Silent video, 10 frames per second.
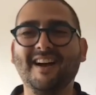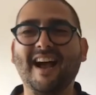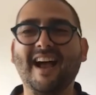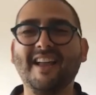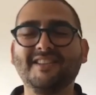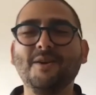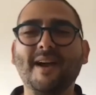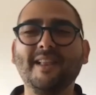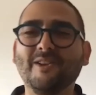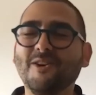uh, I so
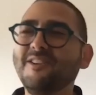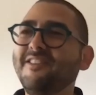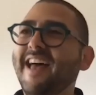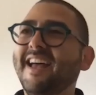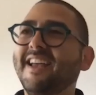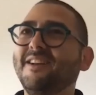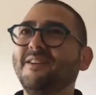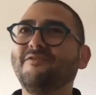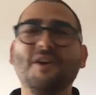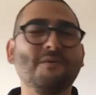I learned that in
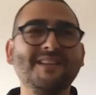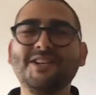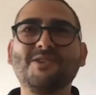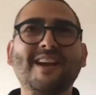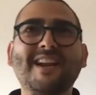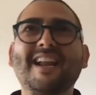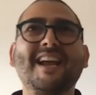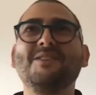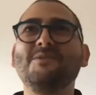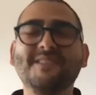a fundraising training, and I
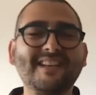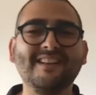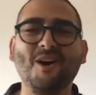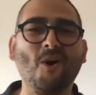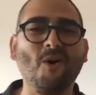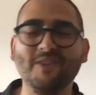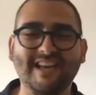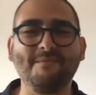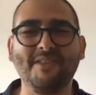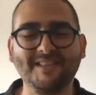use it all the
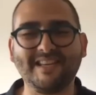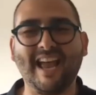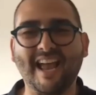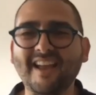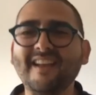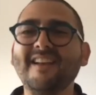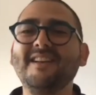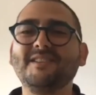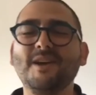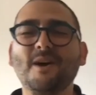time to this day.
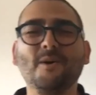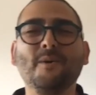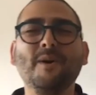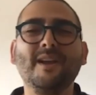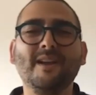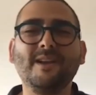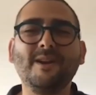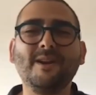So okay.